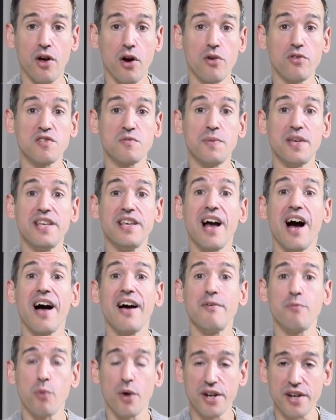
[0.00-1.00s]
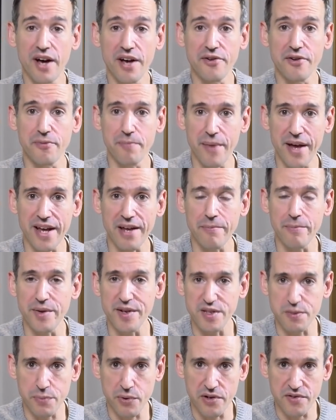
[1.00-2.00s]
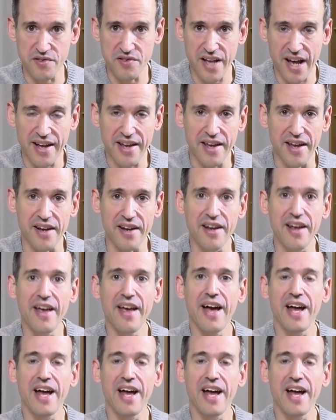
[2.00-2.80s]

goes beyond 100 megabits per second.